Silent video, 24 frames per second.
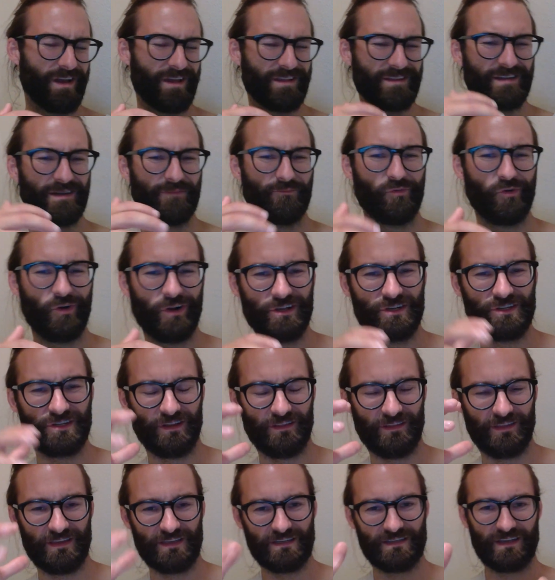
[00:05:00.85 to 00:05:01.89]
and separation
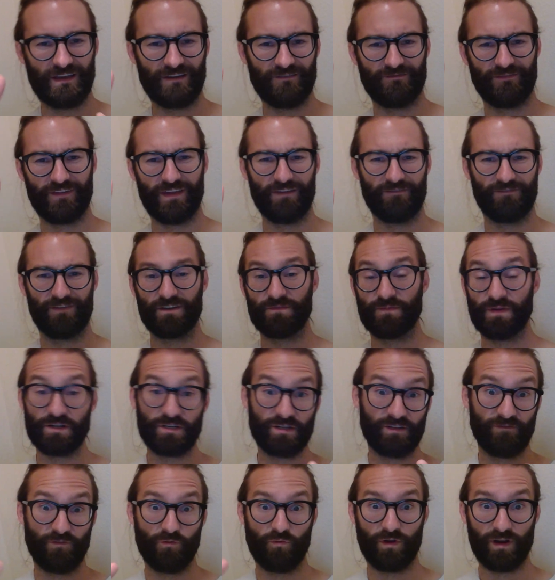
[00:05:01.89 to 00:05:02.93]
of these,
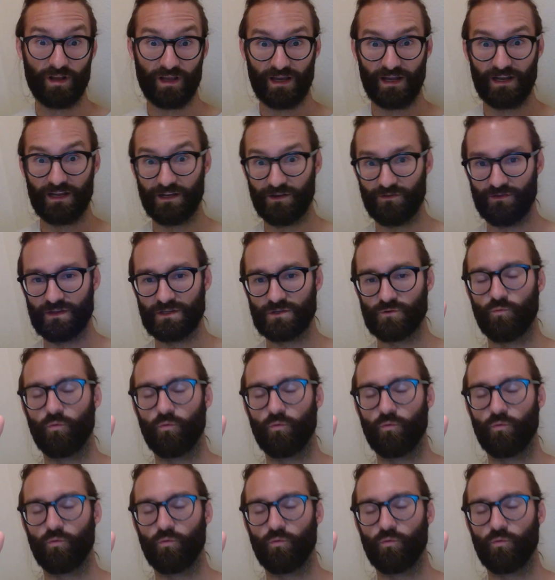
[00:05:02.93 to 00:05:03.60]
especially if you want to kind of do these